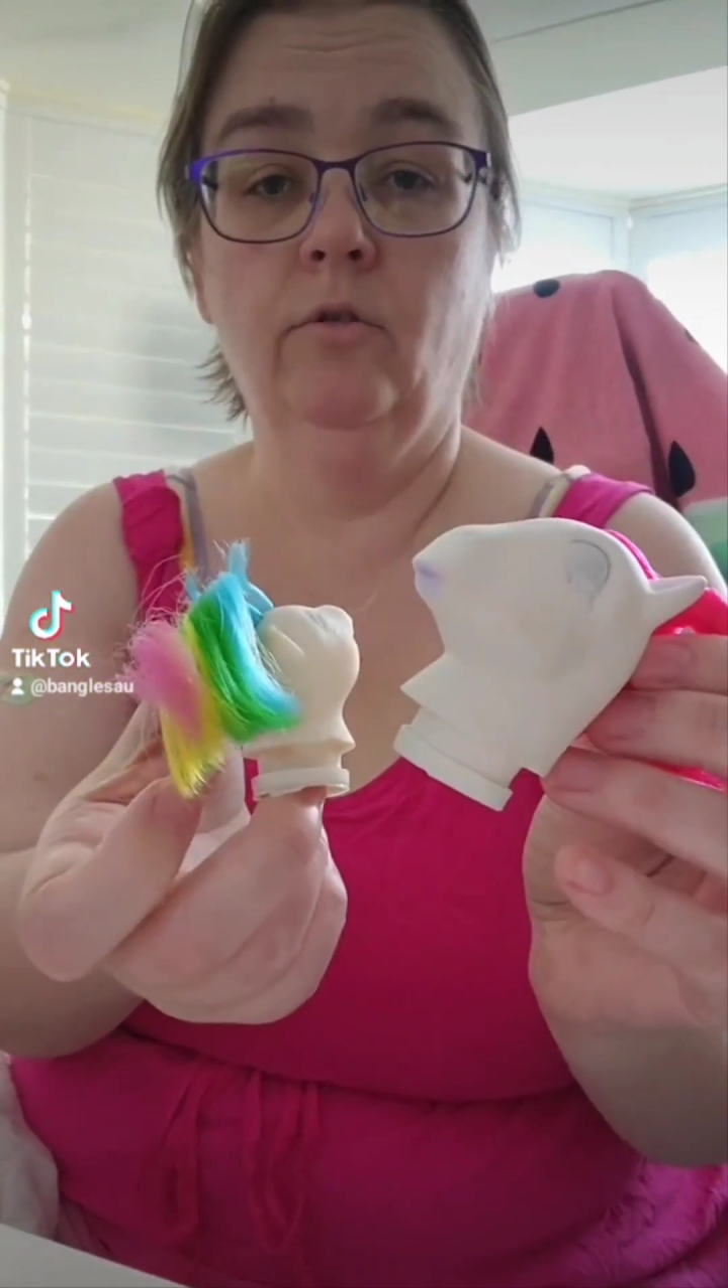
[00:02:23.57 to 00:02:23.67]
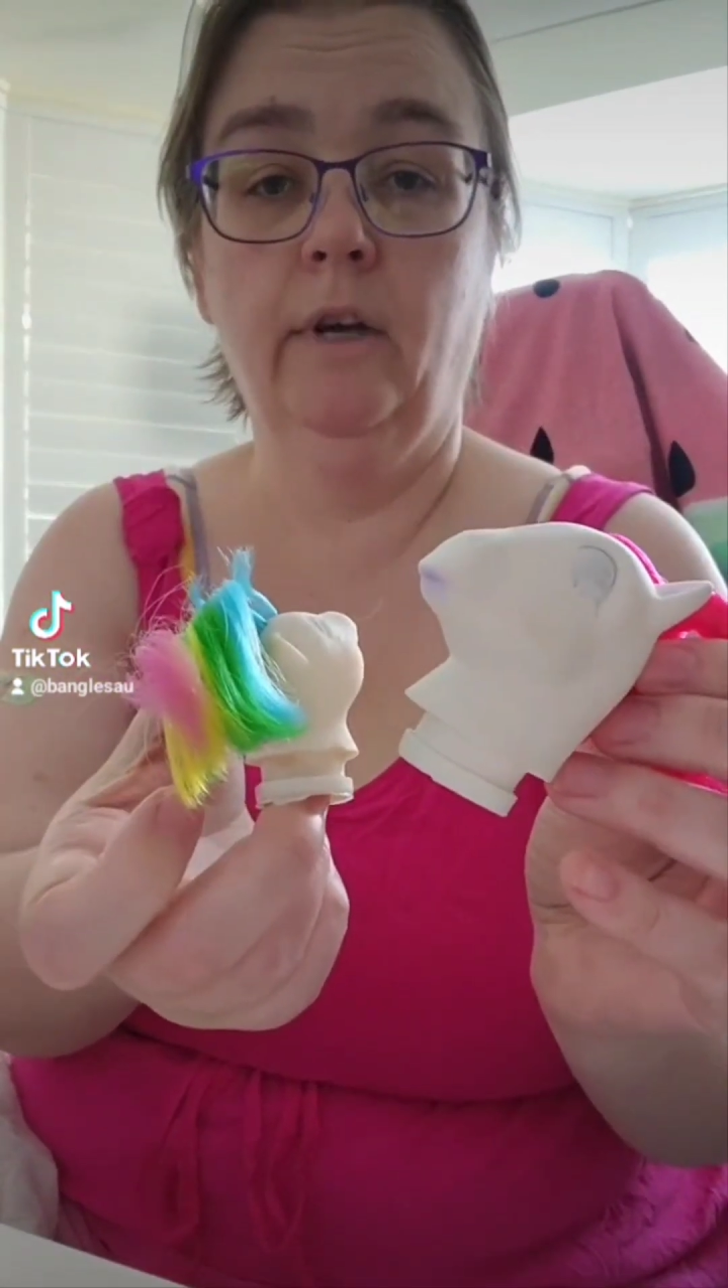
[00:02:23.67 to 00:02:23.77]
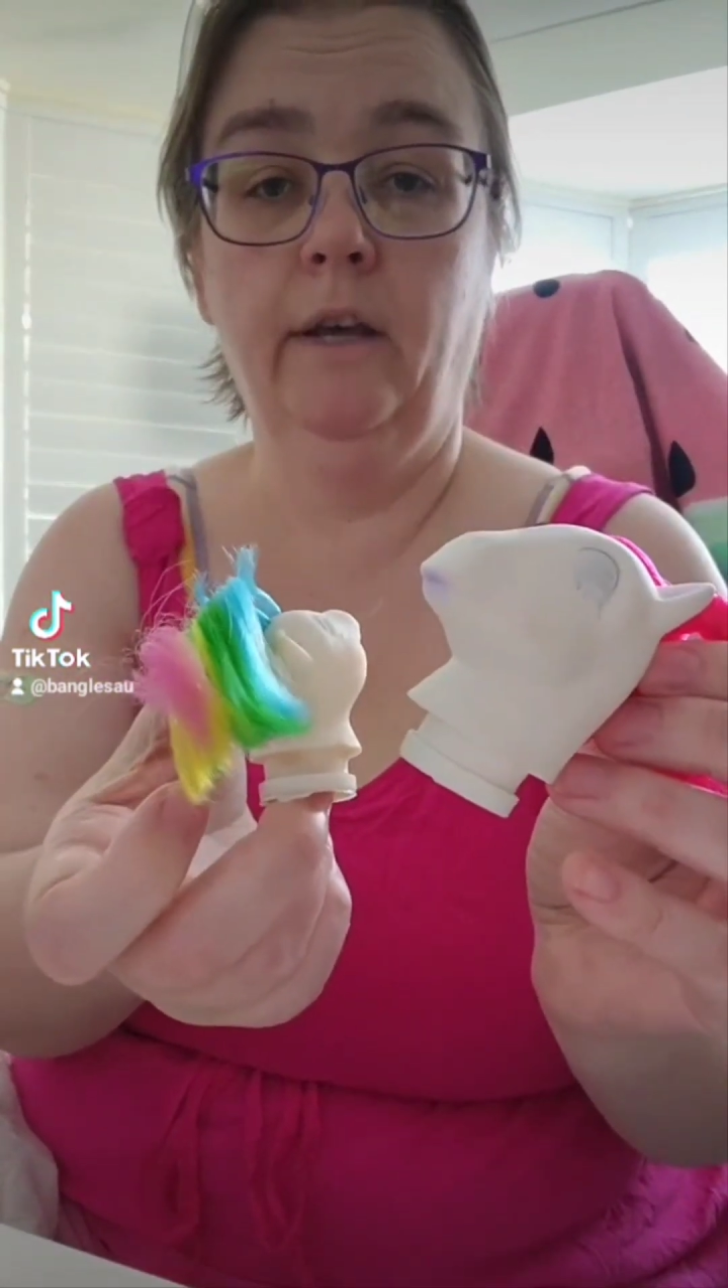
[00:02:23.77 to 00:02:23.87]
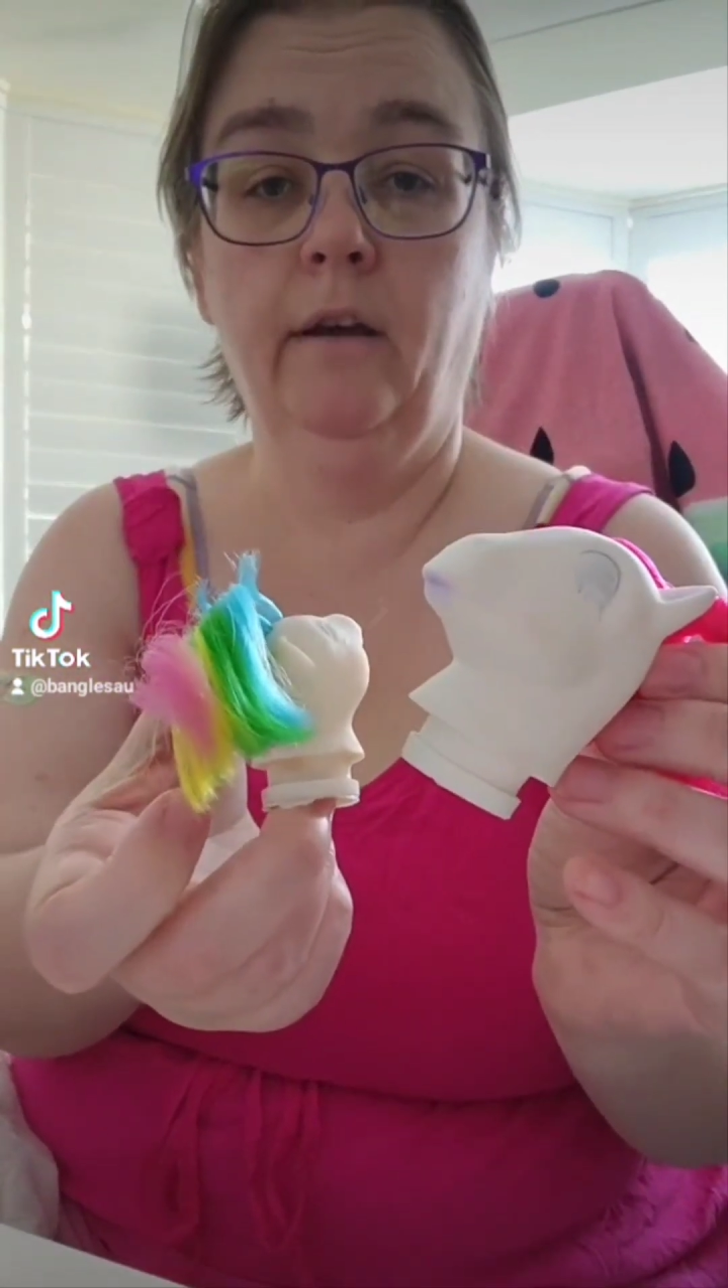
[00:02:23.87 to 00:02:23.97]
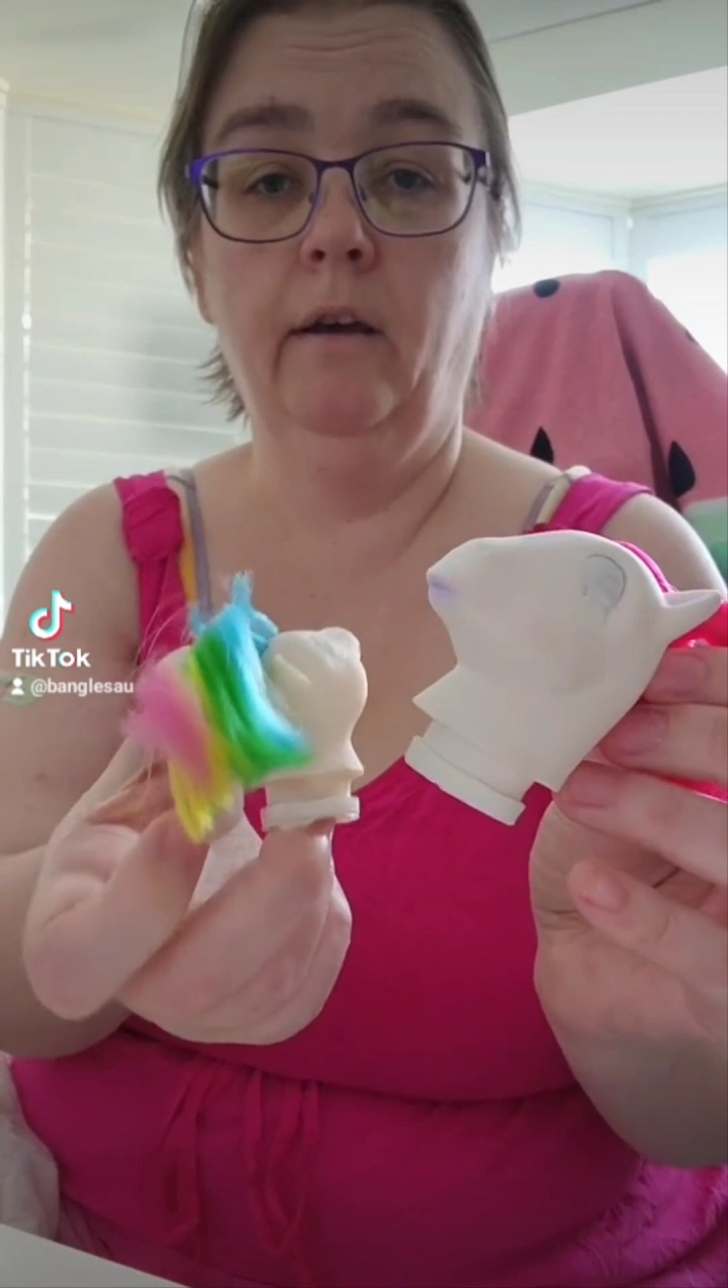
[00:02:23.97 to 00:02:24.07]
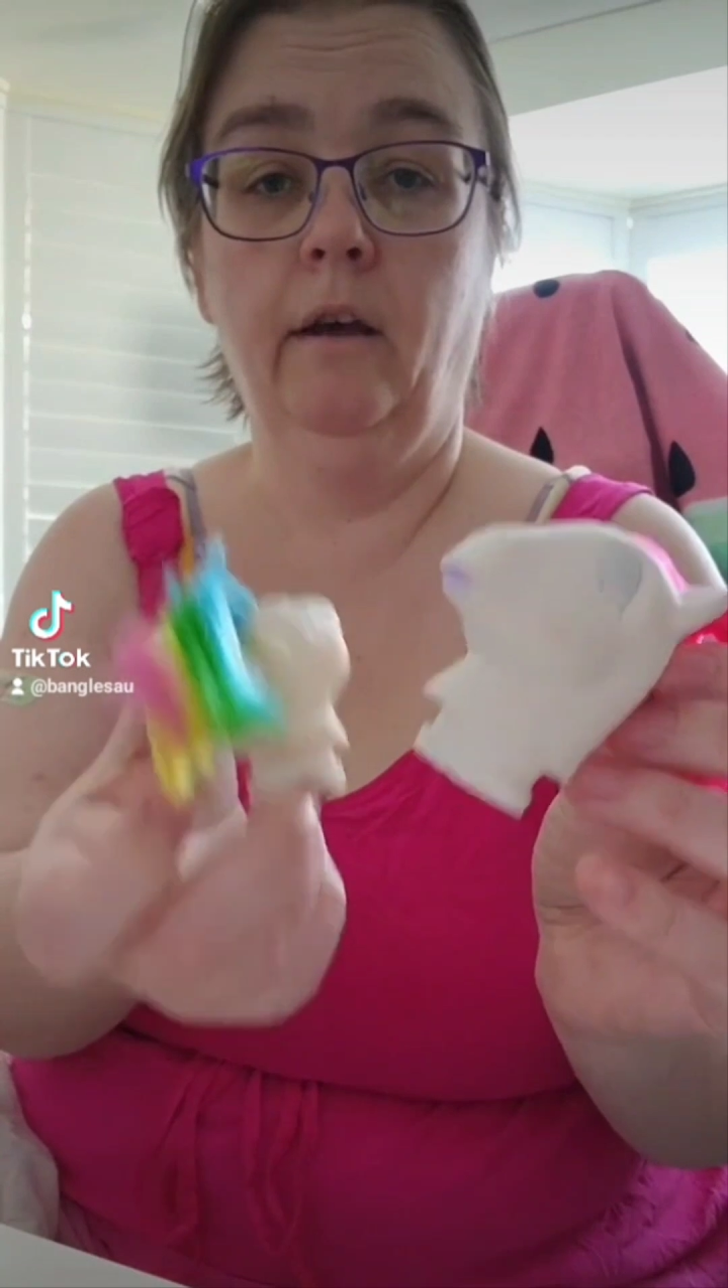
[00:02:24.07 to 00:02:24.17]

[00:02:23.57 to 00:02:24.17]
your hair,